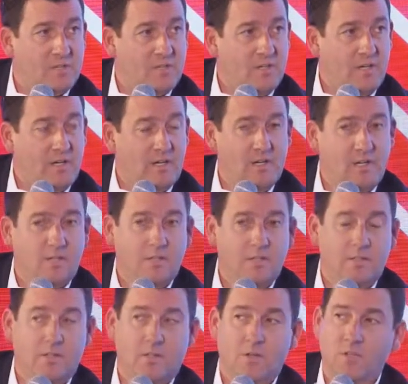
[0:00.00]
Uh, and
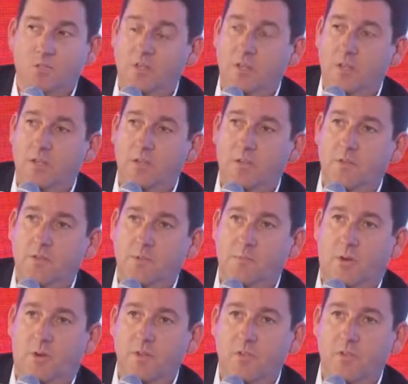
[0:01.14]
you know, it's, it, part of